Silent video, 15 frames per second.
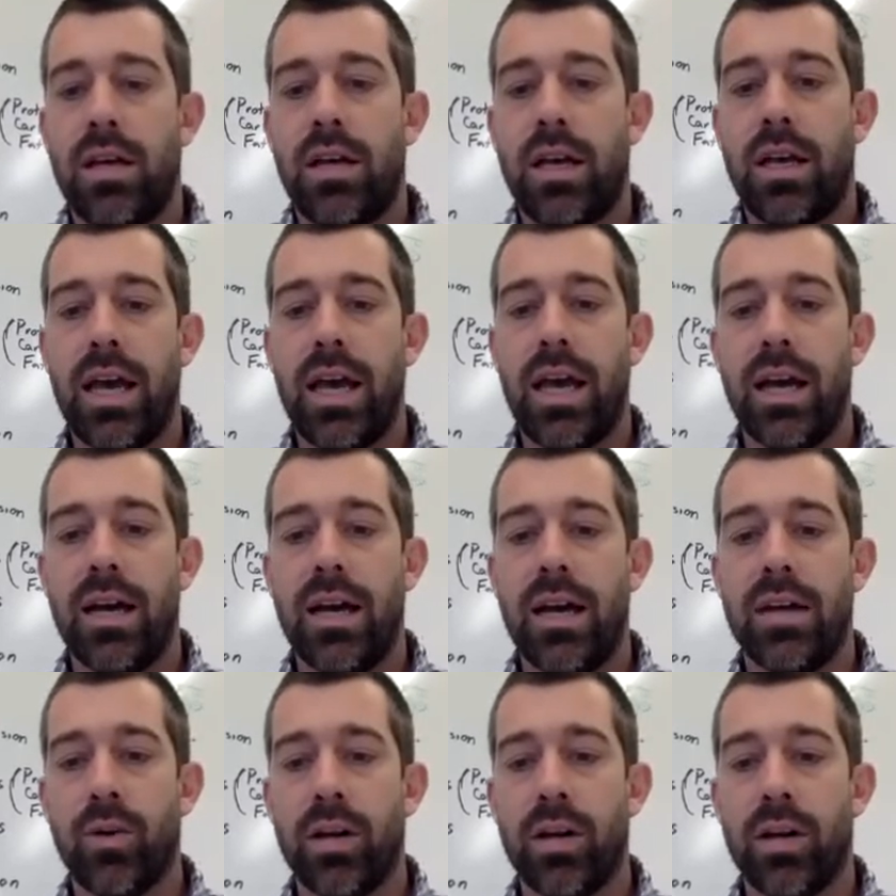And
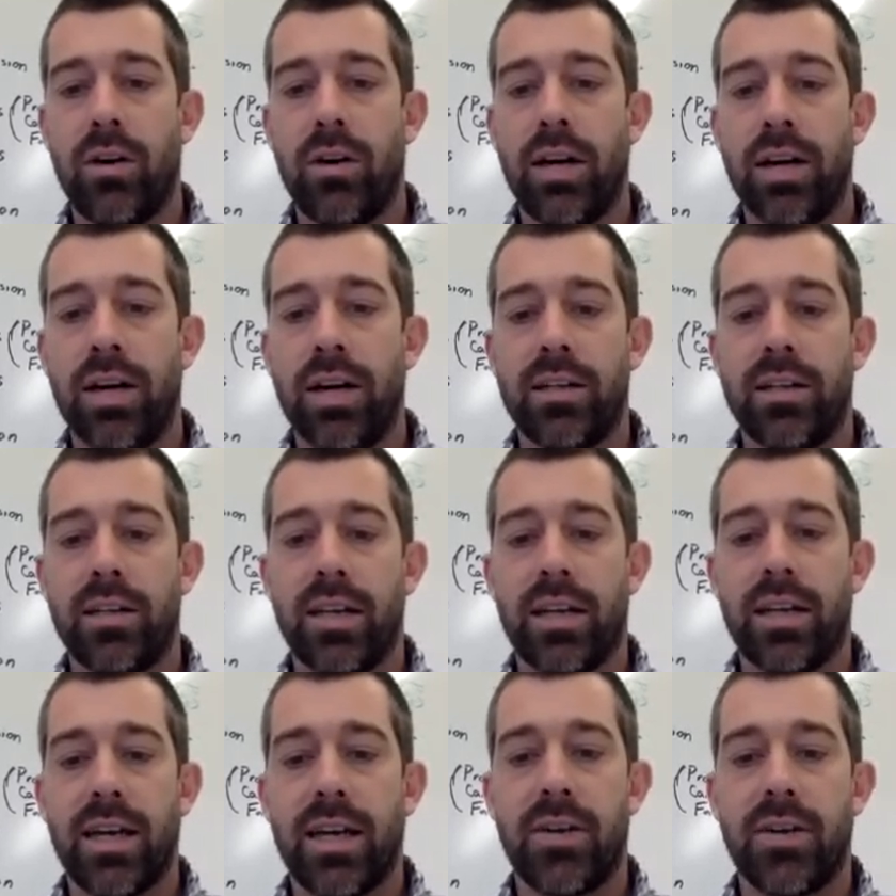we're going to go ahead and click
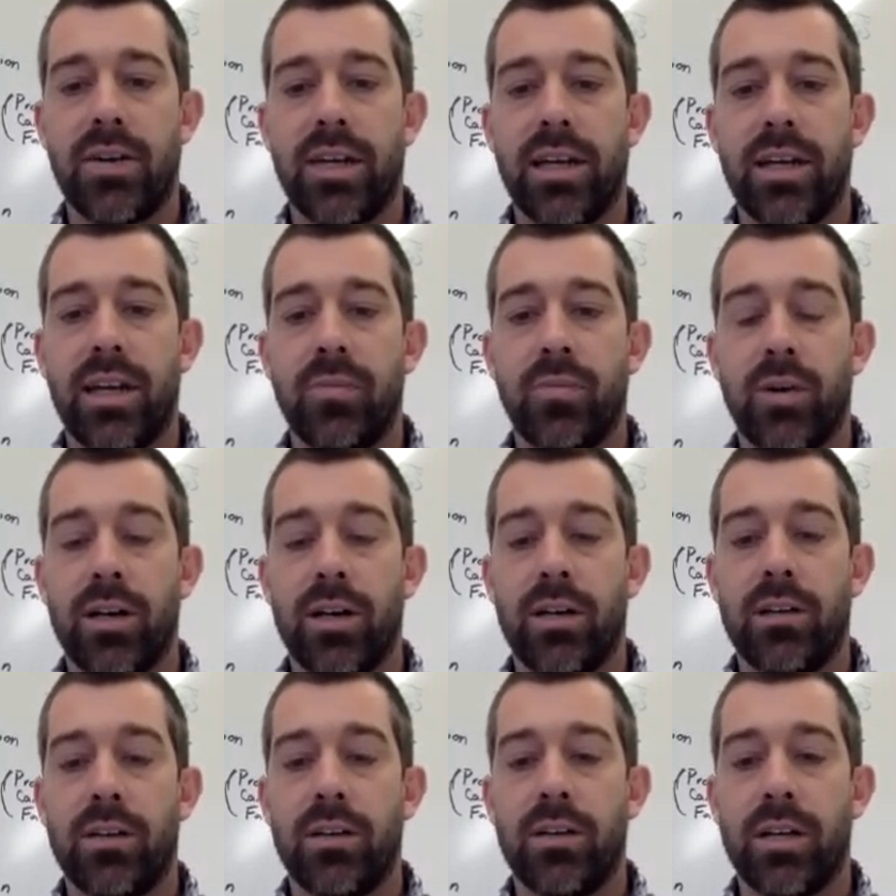calculate, and we're going to
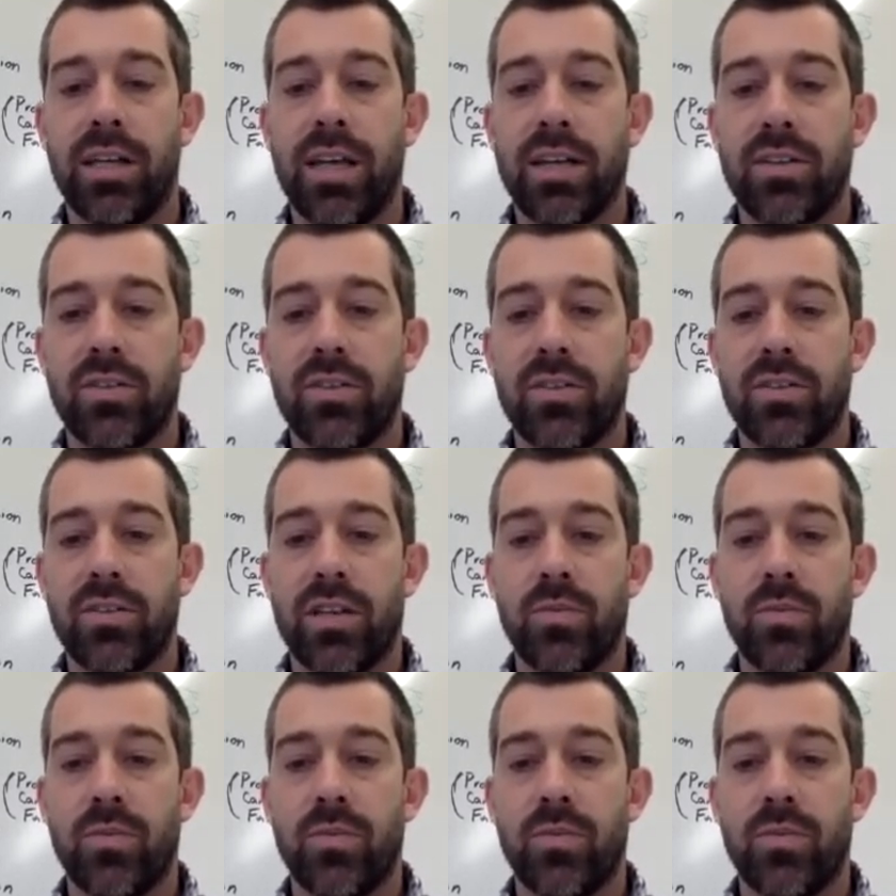look at the exercise.